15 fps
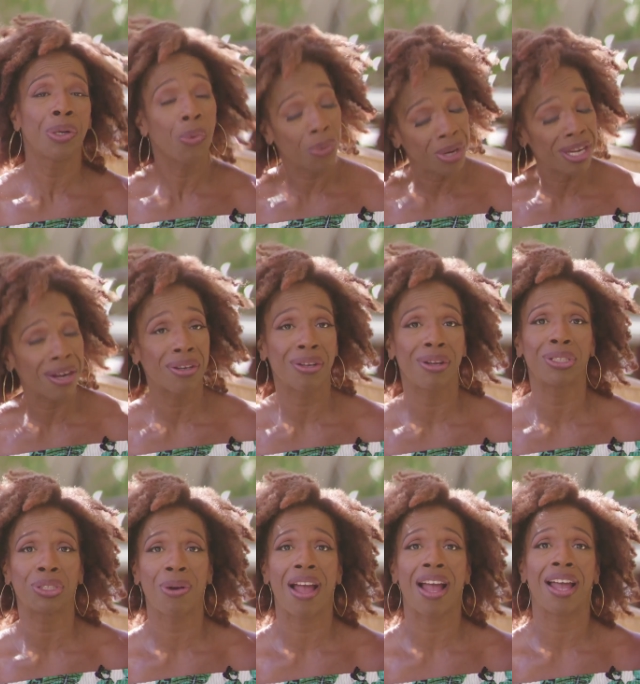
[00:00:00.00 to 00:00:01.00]
we are your
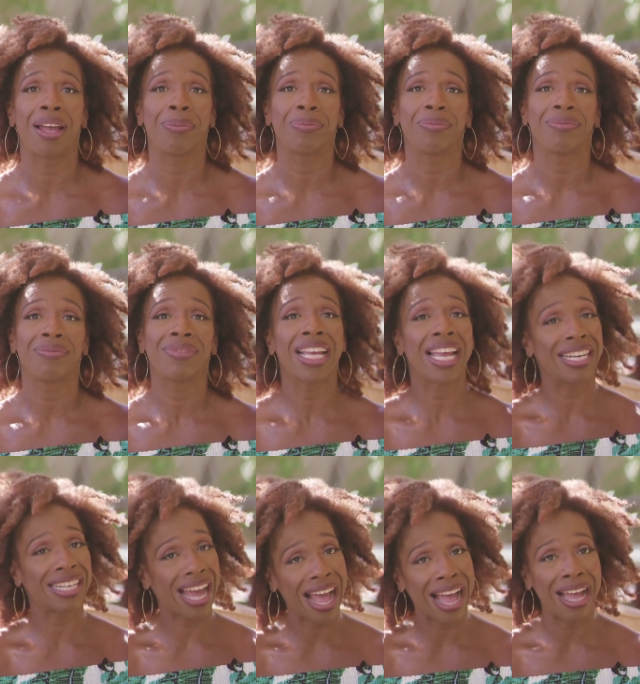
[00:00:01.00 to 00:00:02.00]
tribe.
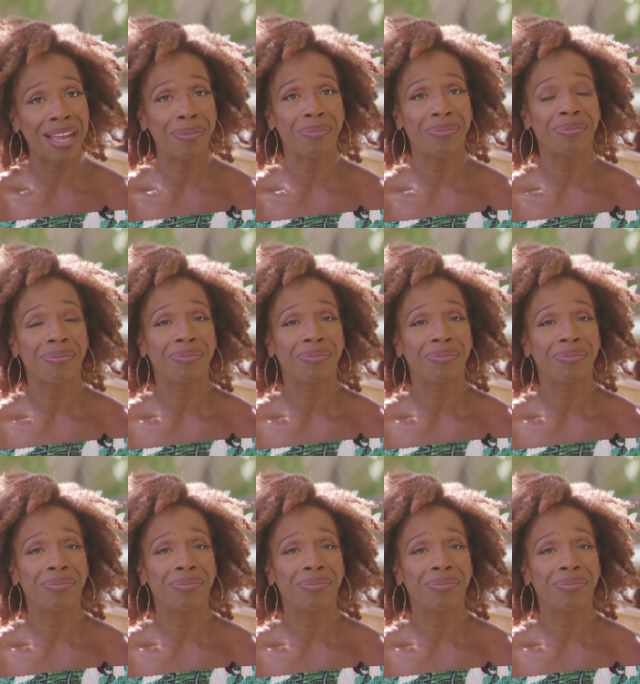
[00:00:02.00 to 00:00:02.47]
And I'm,